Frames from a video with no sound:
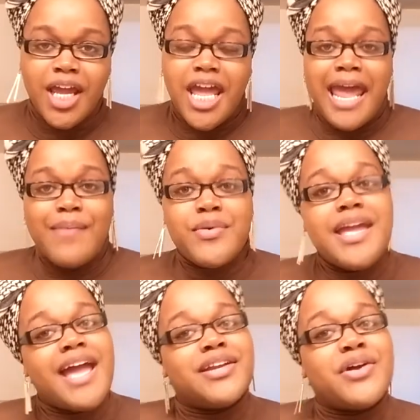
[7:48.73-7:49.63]
and we
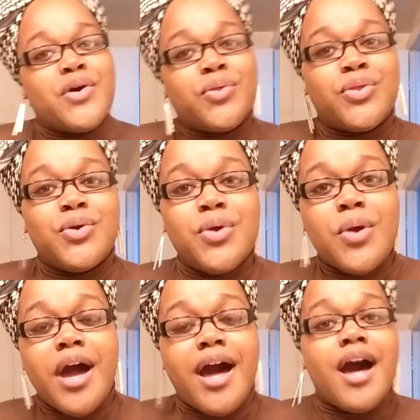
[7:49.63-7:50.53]
had to go through
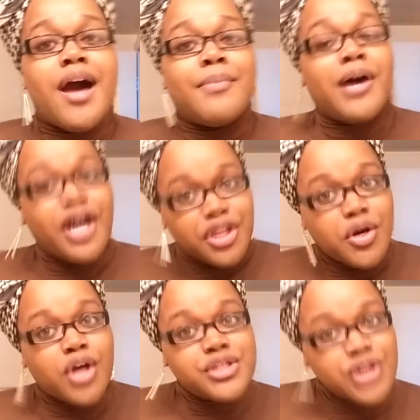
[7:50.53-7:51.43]
other
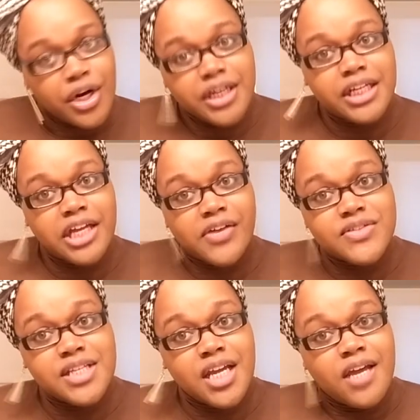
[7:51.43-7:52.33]

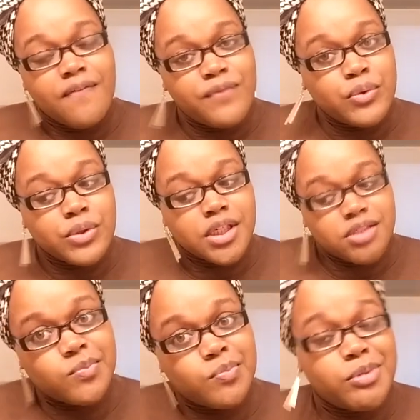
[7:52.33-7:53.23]
alternatives
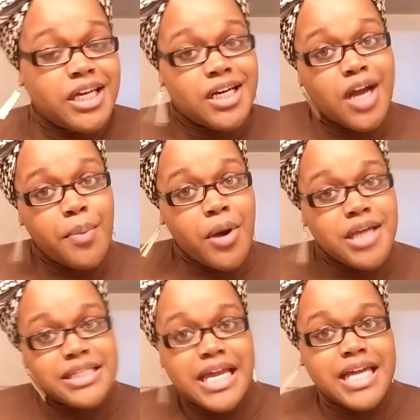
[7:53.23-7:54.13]
for beginning our
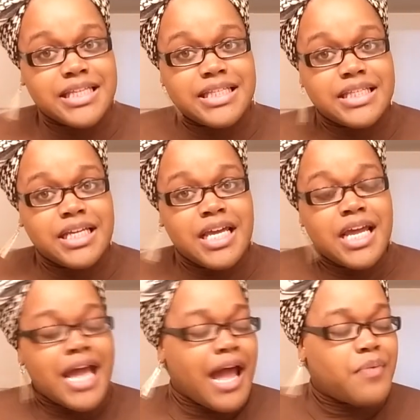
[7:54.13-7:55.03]
process.
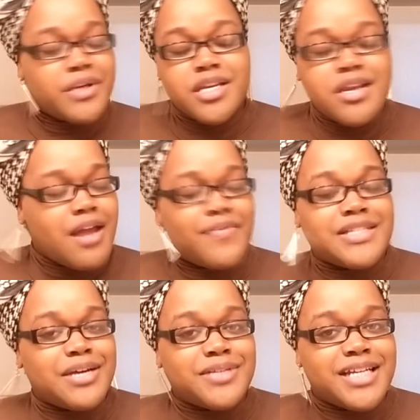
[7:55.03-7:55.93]
I would never
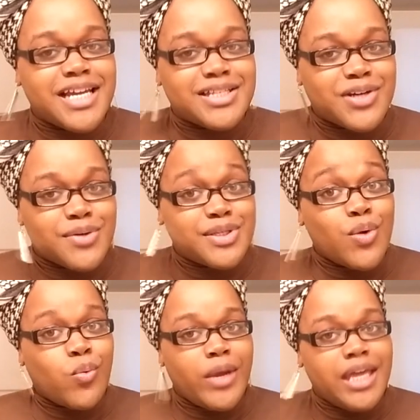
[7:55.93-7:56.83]
tell the next girl to
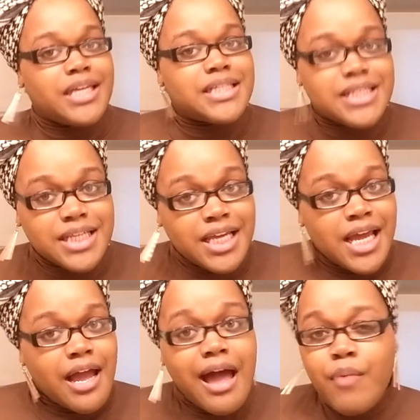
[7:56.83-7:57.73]
wait.
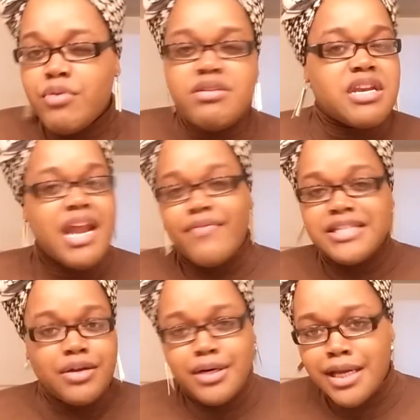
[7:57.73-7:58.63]
I would never
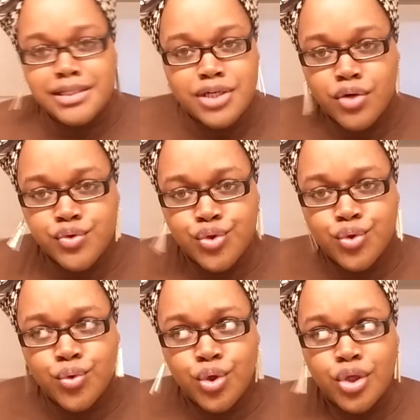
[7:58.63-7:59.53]
tell the next girl
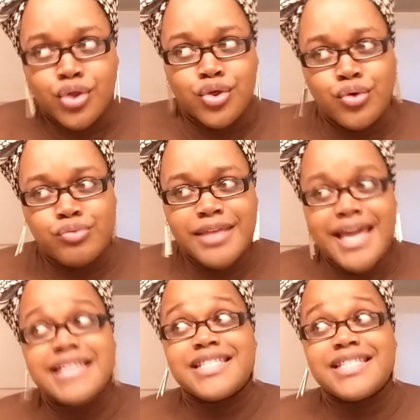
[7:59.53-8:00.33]
to do things